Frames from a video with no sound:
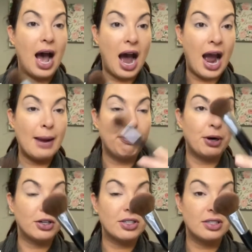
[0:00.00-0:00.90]
I
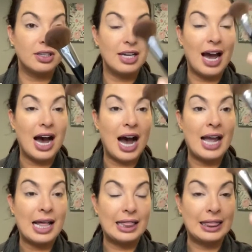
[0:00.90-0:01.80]
personally,
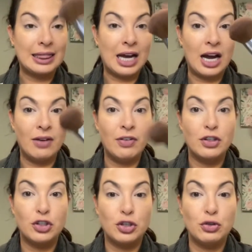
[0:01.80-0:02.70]
I love
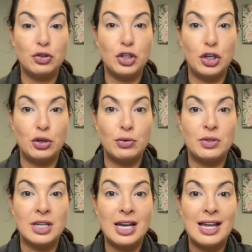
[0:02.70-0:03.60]
to use